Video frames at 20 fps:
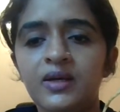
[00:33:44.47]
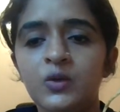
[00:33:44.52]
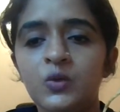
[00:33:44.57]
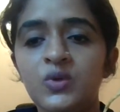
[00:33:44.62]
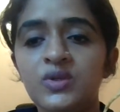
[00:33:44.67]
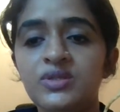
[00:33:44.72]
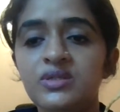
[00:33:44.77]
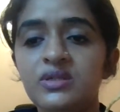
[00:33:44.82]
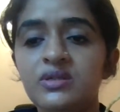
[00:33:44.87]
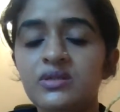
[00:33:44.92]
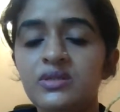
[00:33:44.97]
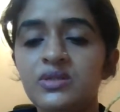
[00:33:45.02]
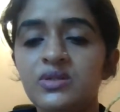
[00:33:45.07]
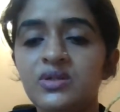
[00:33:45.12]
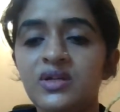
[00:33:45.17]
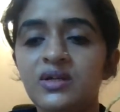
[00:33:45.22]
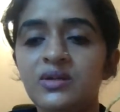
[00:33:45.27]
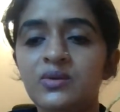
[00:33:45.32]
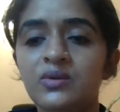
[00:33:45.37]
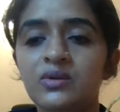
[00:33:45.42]
Questions to
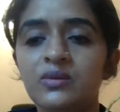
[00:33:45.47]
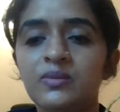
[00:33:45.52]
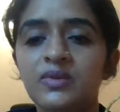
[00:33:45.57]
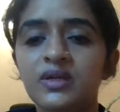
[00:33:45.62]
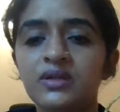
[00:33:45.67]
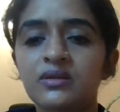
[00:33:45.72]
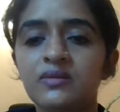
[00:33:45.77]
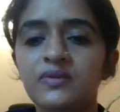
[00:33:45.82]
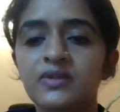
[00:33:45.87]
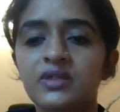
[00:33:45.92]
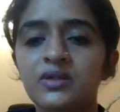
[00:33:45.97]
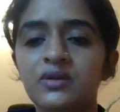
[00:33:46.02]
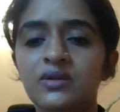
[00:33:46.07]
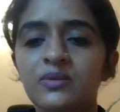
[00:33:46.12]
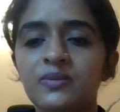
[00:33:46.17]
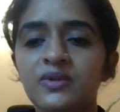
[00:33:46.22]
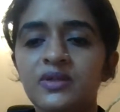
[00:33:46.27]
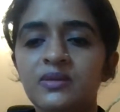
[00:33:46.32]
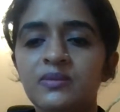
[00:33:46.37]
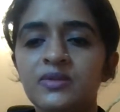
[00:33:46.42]
get good marks without
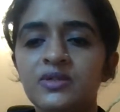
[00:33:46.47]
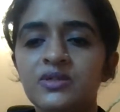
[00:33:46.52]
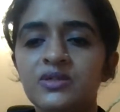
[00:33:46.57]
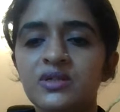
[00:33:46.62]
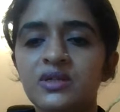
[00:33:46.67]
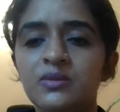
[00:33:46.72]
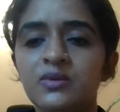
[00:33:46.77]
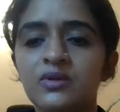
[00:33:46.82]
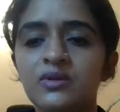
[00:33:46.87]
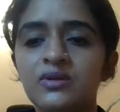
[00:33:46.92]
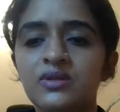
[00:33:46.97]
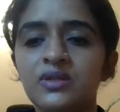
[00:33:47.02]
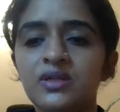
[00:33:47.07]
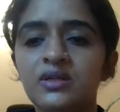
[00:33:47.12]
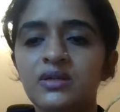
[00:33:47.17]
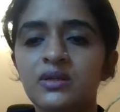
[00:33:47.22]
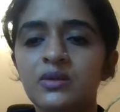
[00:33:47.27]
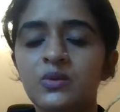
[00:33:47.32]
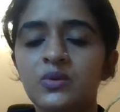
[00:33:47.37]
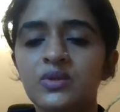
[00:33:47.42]
spending much time on
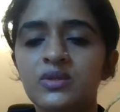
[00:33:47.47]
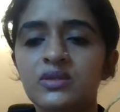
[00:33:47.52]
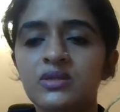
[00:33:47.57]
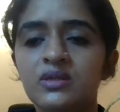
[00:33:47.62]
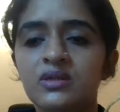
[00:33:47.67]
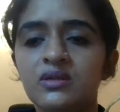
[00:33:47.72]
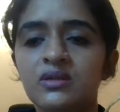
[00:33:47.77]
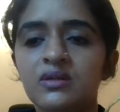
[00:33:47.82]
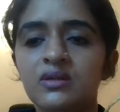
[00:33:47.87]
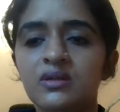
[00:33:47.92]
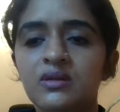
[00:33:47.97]
single question.